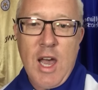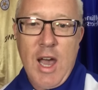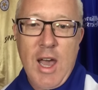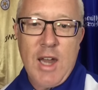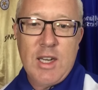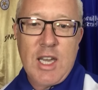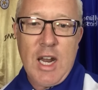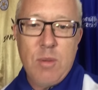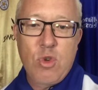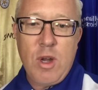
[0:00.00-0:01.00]
And
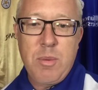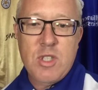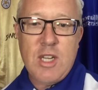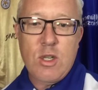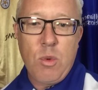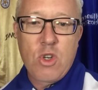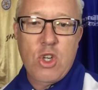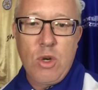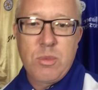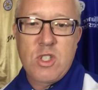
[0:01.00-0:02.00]
Callum Draper says, I want
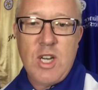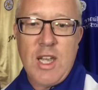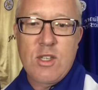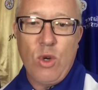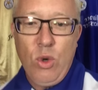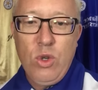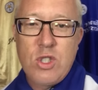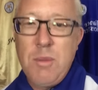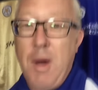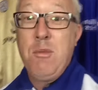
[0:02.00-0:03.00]
Schlupp to stay. He's
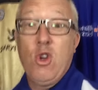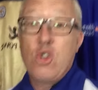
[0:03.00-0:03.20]
awesome. I'm not